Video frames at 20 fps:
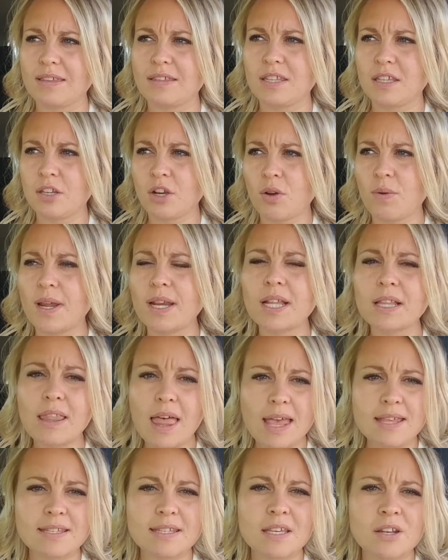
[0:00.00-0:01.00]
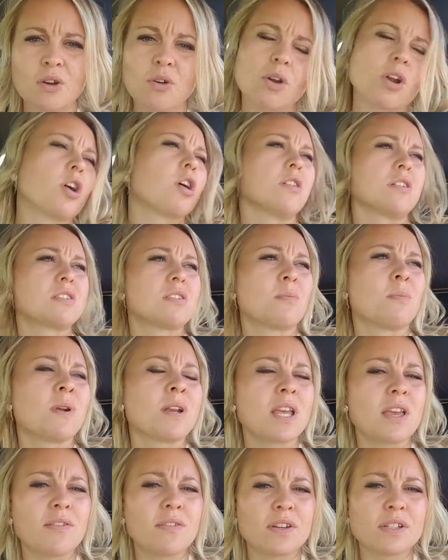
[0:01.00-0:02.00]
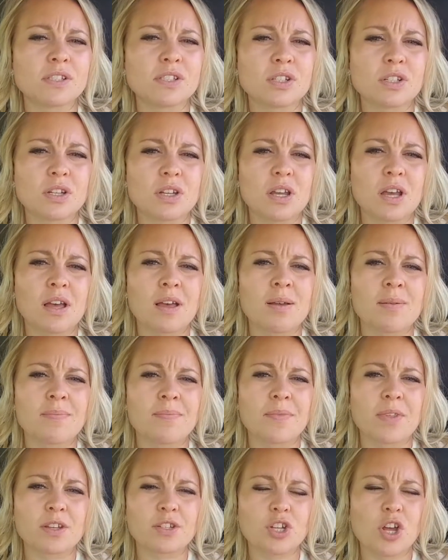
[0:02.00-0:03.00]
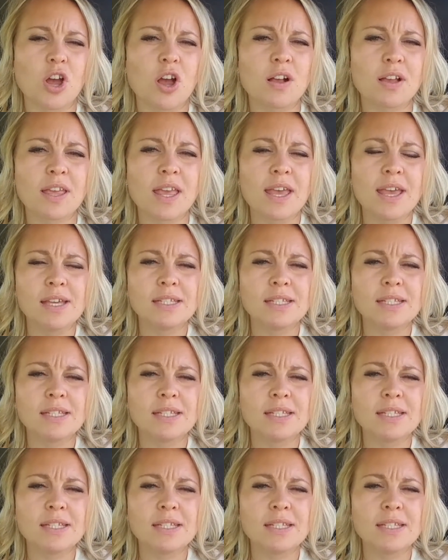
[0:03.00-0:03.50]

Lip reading: in a lesson or heard someone give a talk.